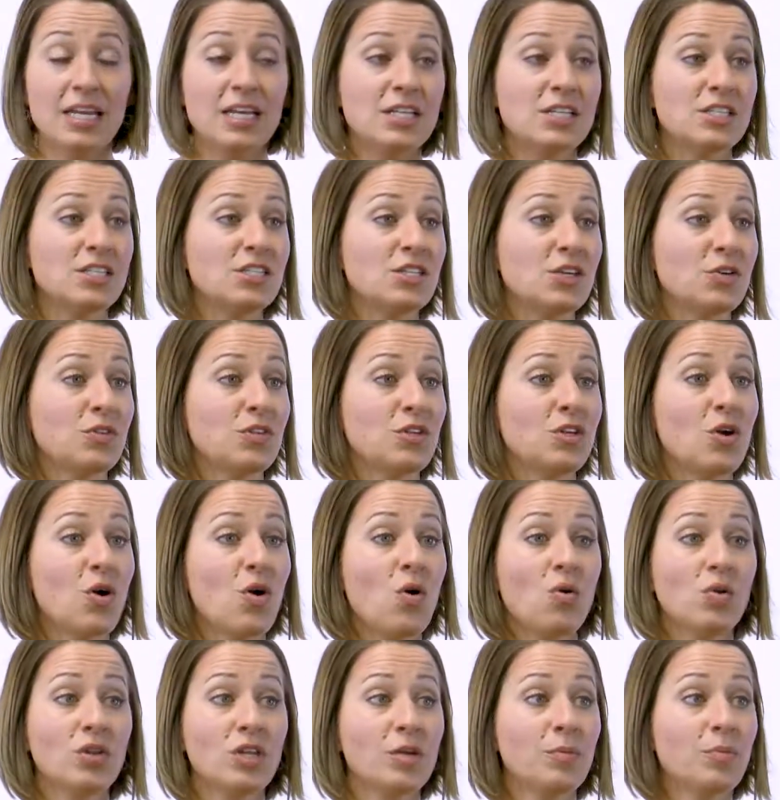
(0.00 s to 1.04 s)
So the
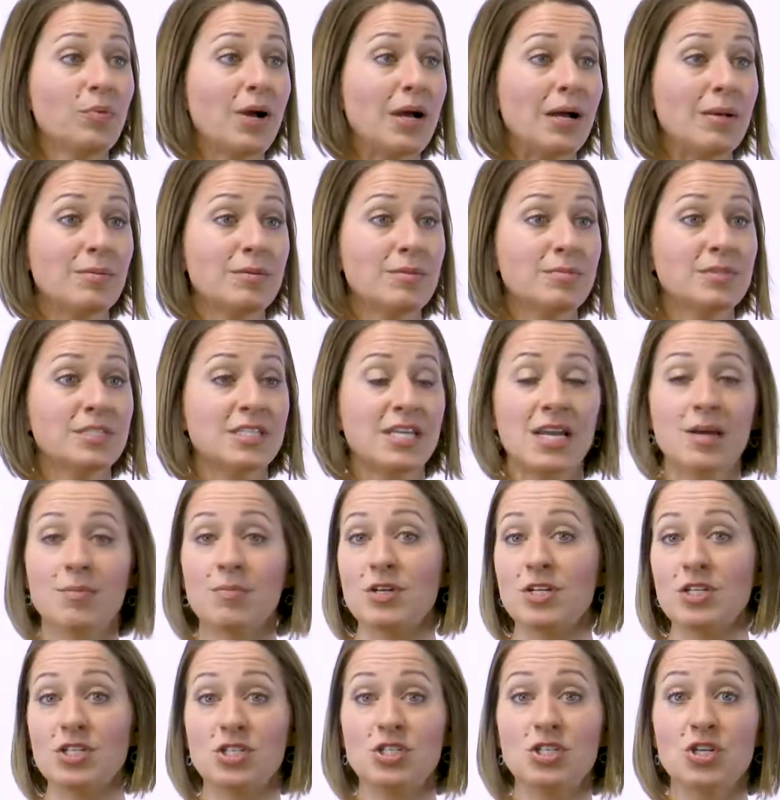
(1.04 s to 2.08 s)
only problems that I'm going
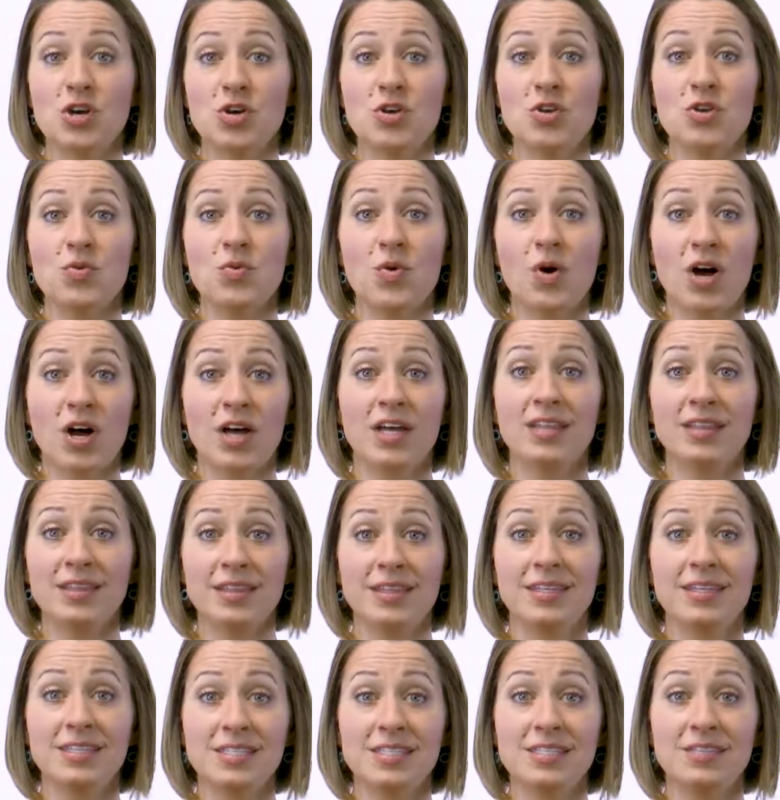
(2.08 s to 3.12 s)
to show you on
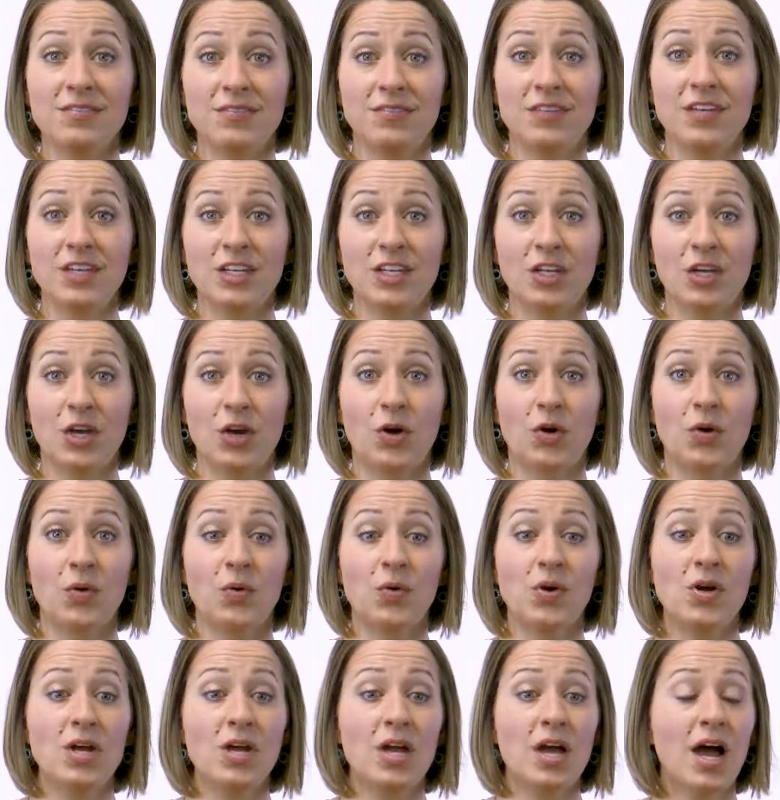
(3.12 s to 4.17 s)
this video
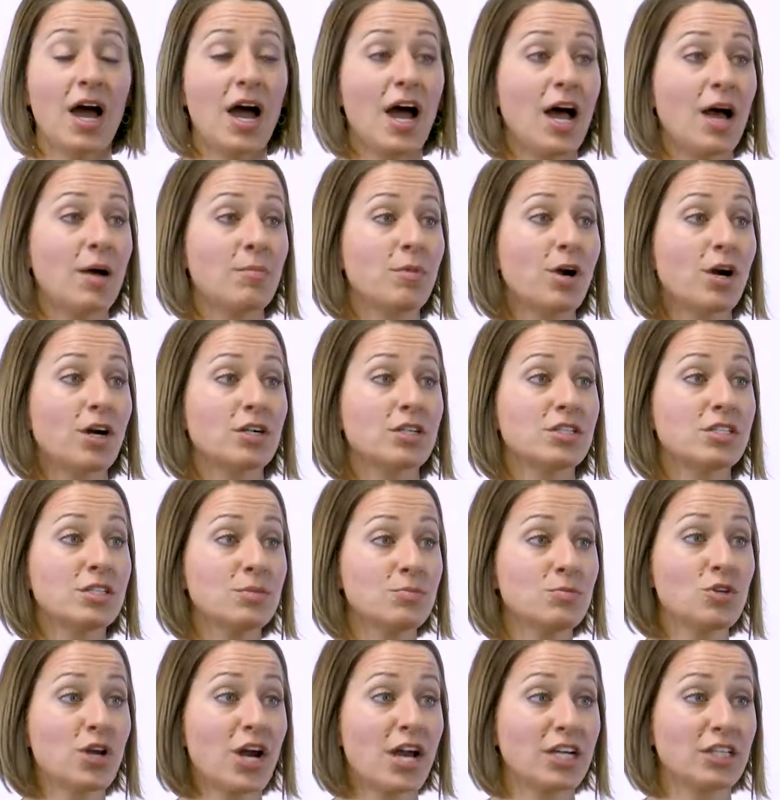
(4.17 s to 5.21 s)
are
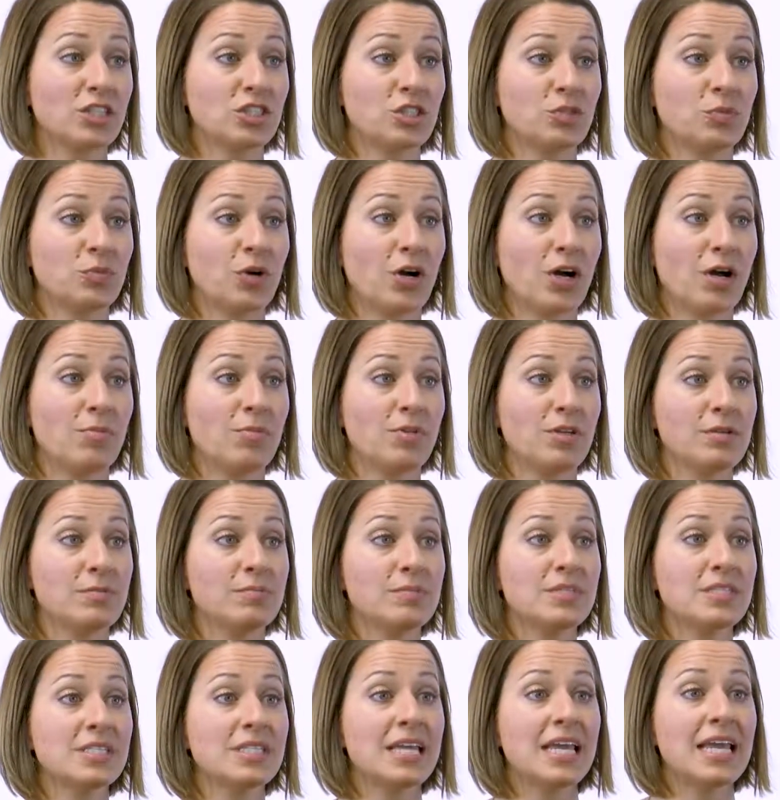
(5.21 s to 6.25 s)
subtraction
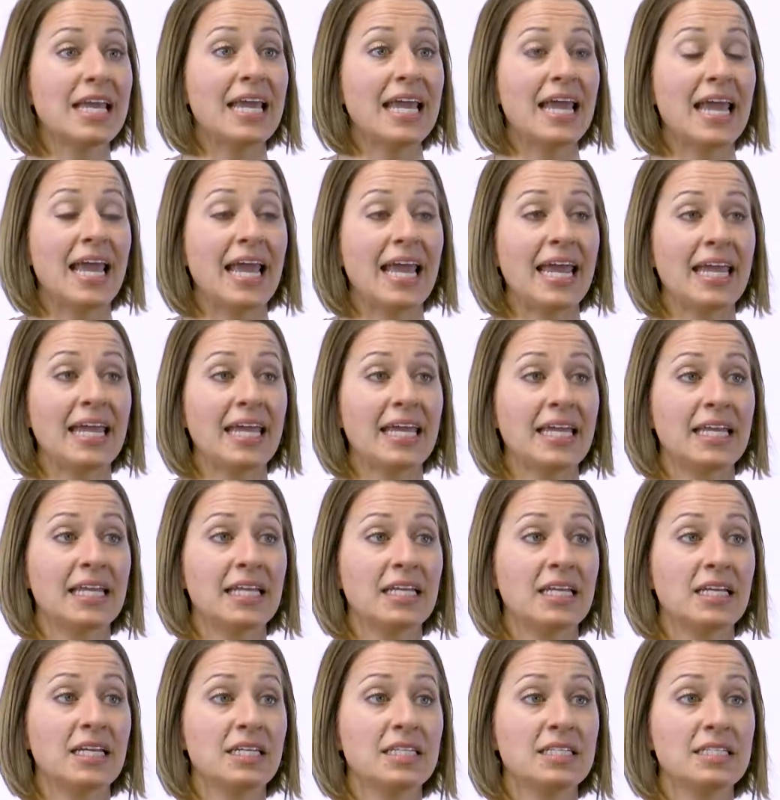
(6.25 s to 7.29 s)
problems.
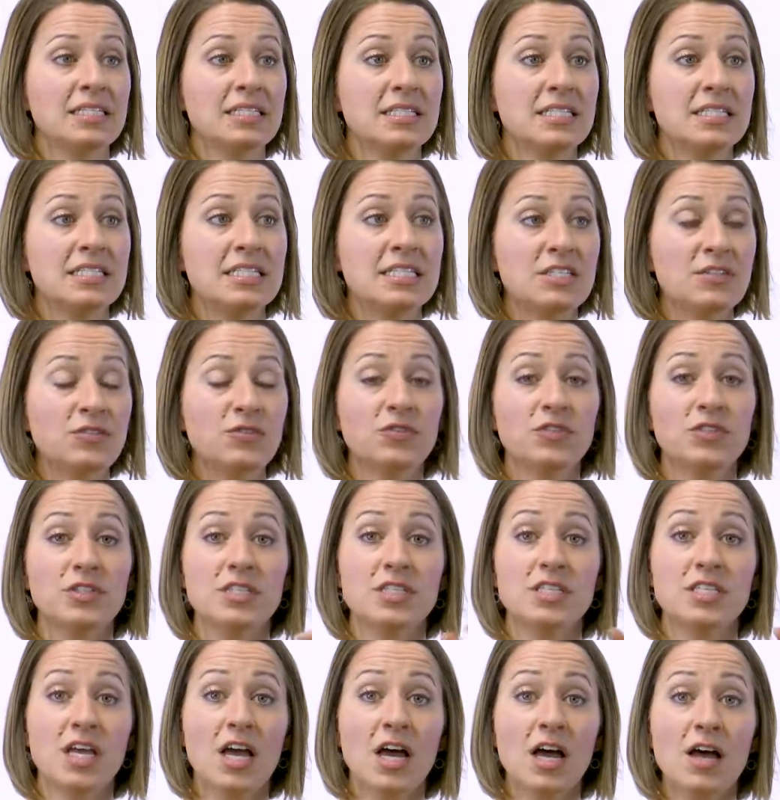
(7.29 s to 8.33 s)
And
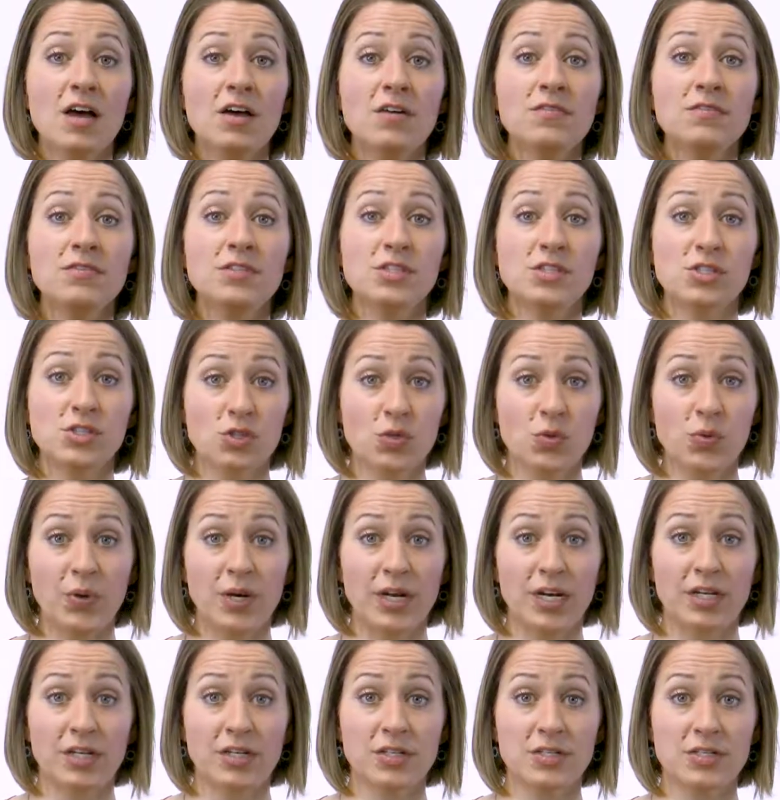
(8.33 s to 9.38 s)
difference of
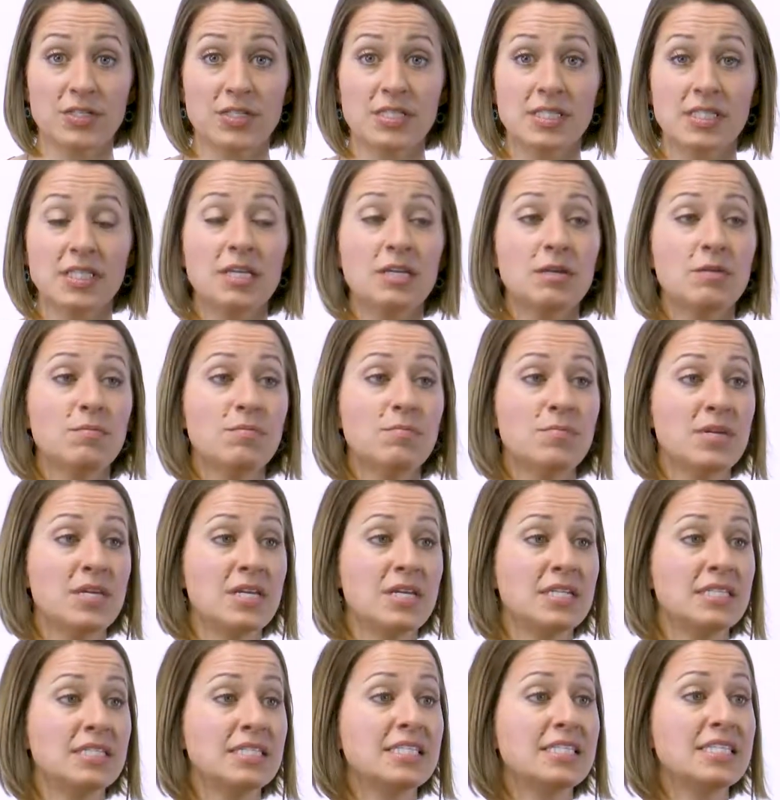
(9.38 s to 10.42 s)
squares
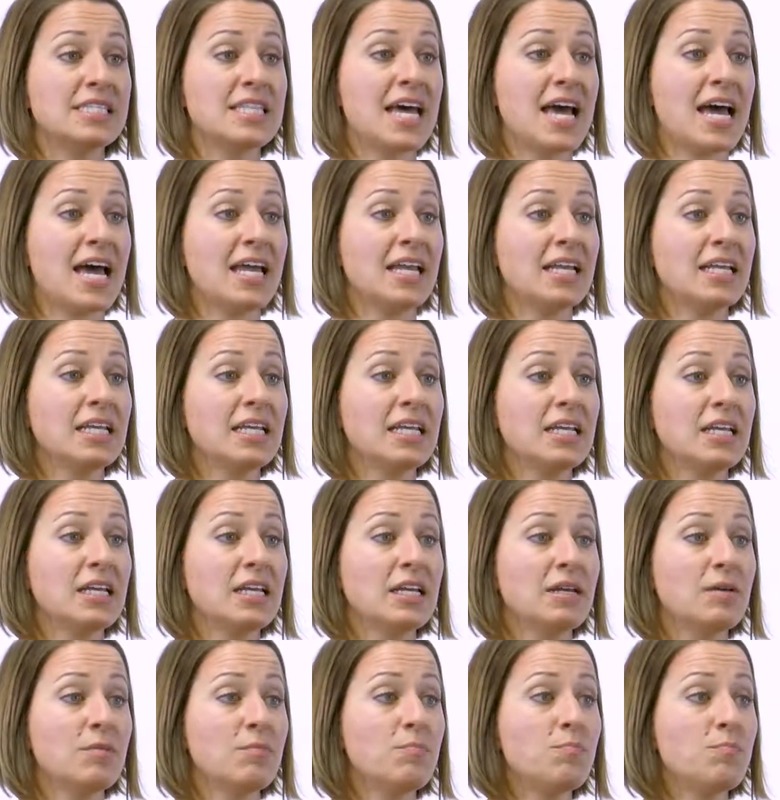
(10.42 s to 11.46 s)
means that
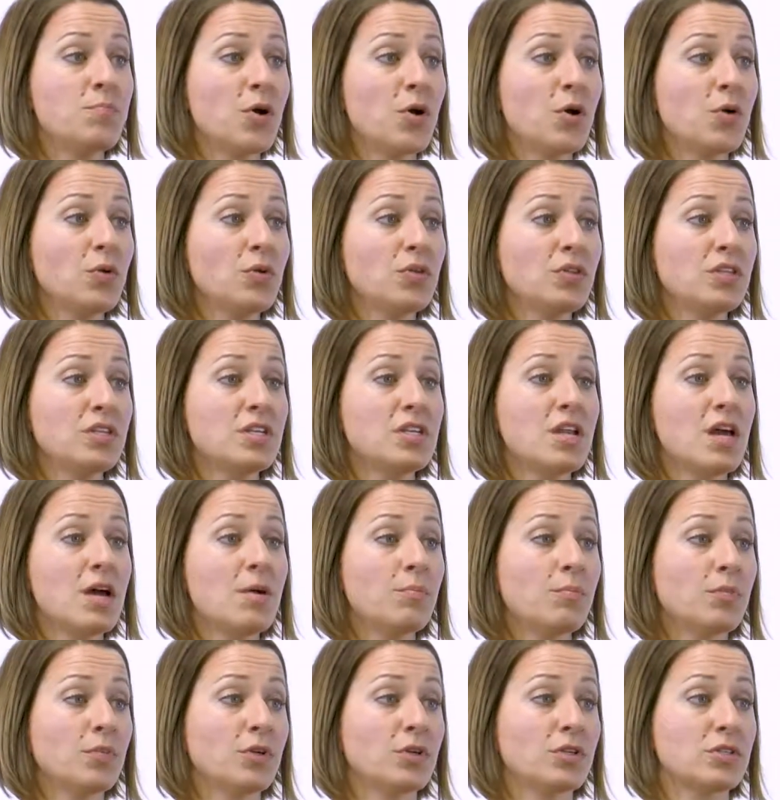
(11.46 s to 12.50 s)
both
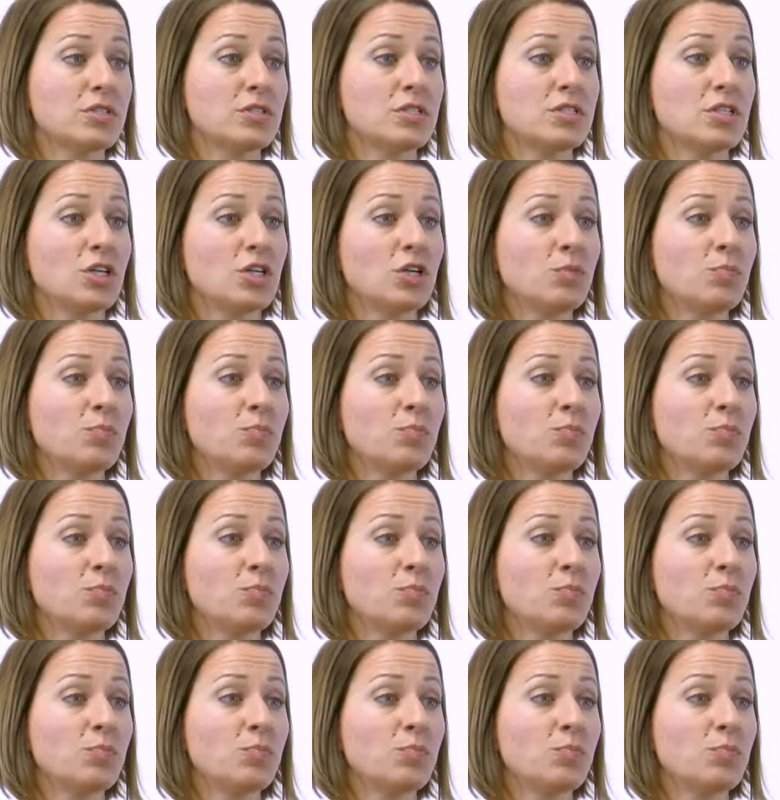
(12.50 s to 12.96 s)
numbers or